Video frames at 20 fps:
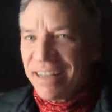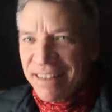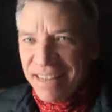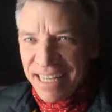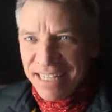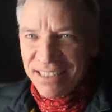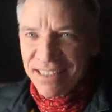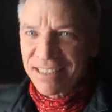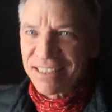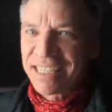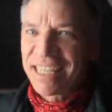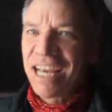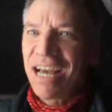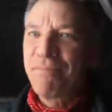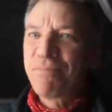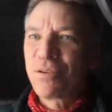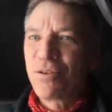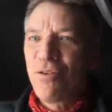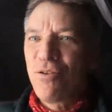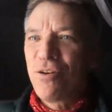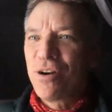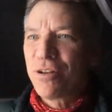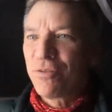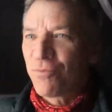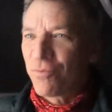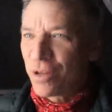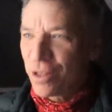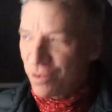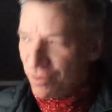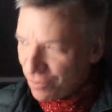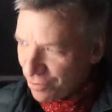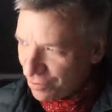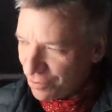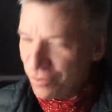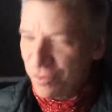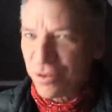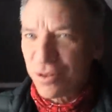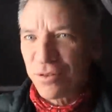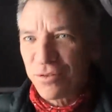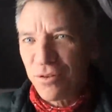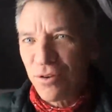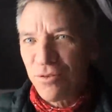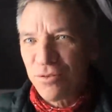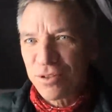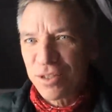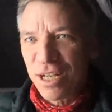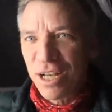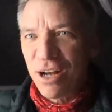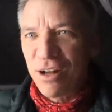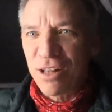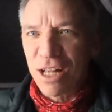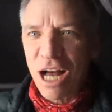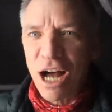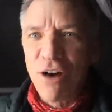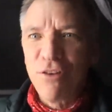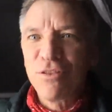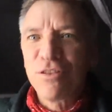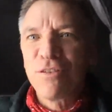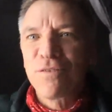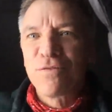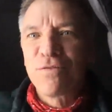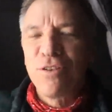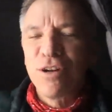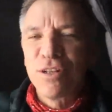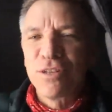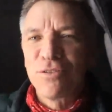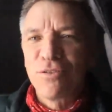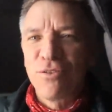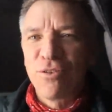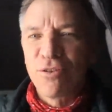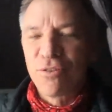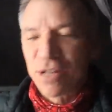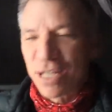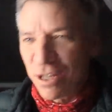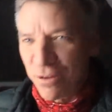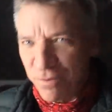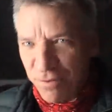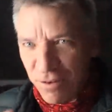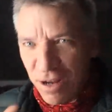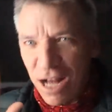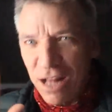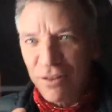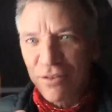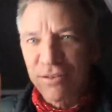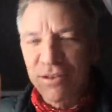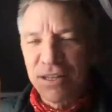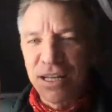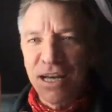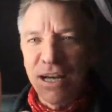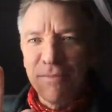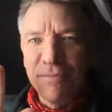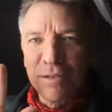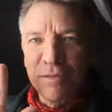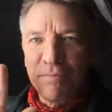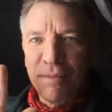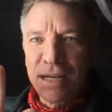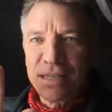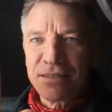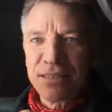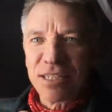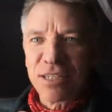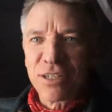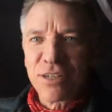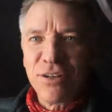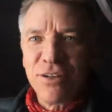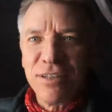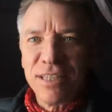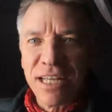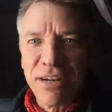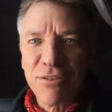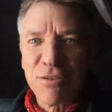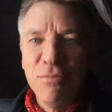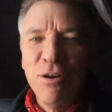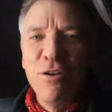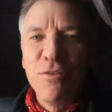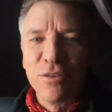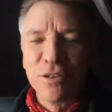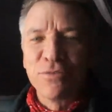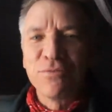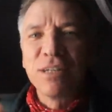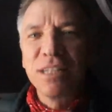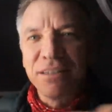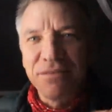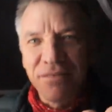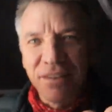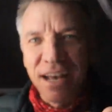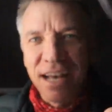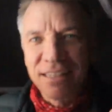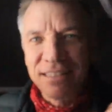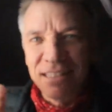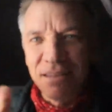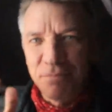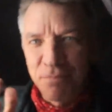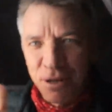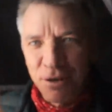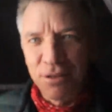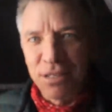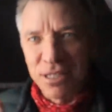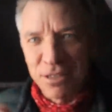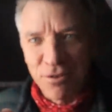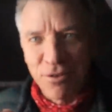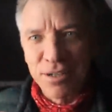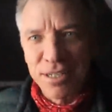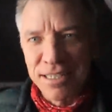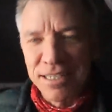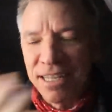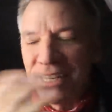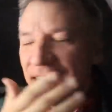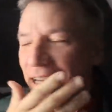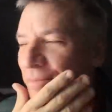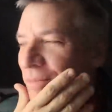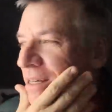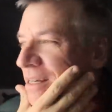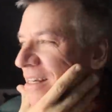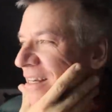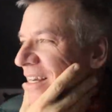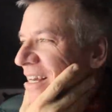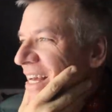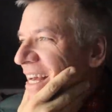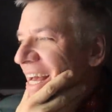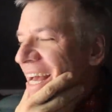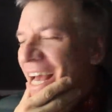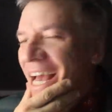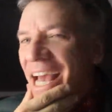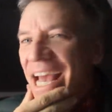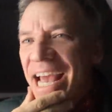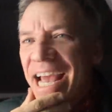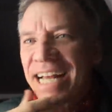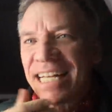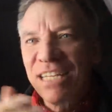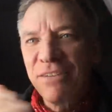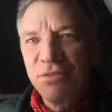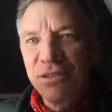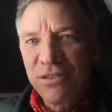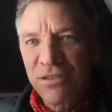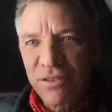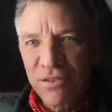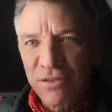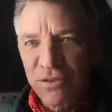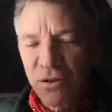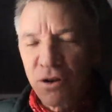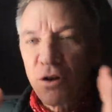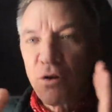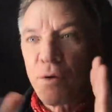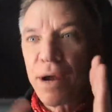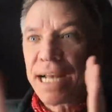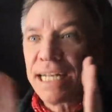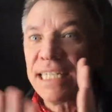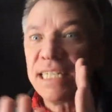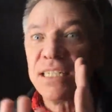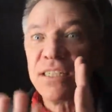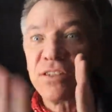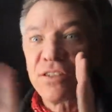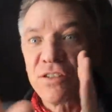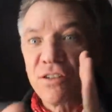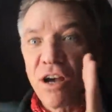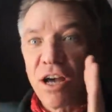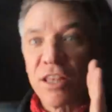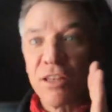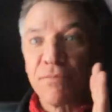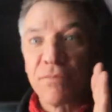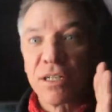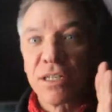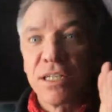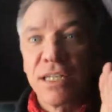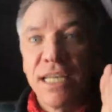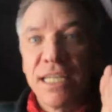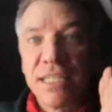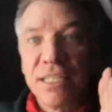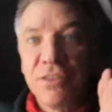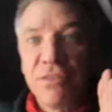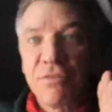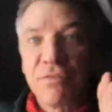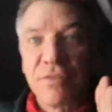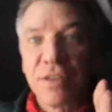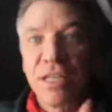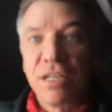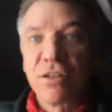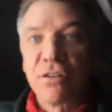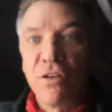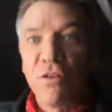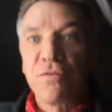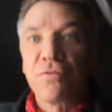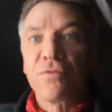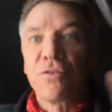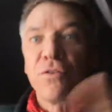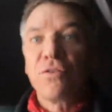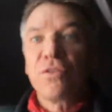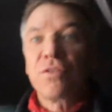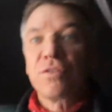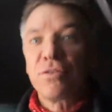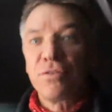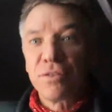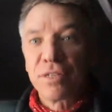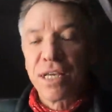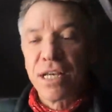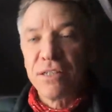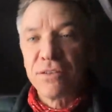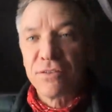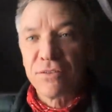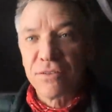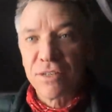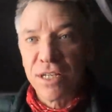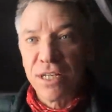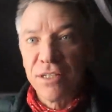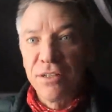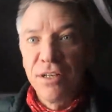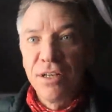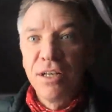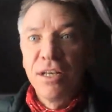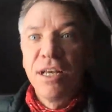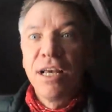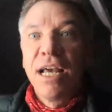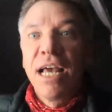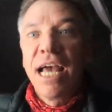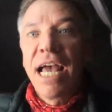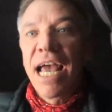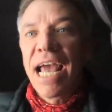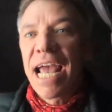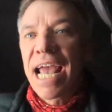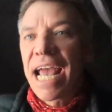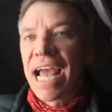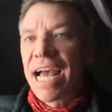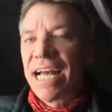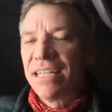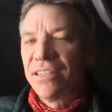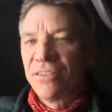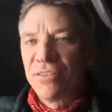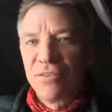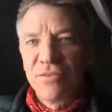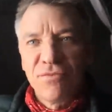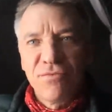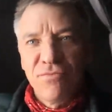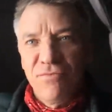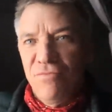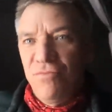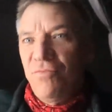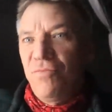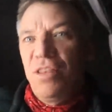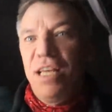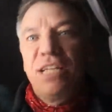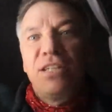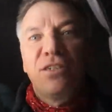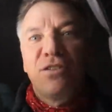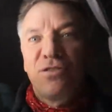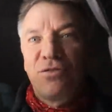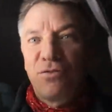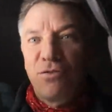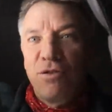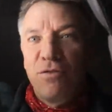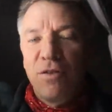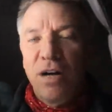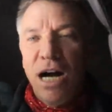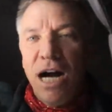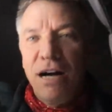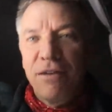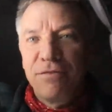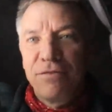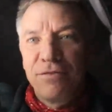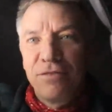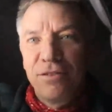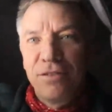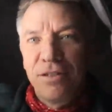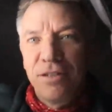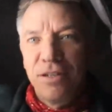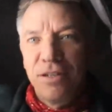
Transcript: They just kept going, went through the hotel, out the front door. He followed them as best he could. They were moving really fast, apparently, according to him. And he went to the doorway, and he just saw them get in their vehicle, throw the suitcases in, and they just drove off.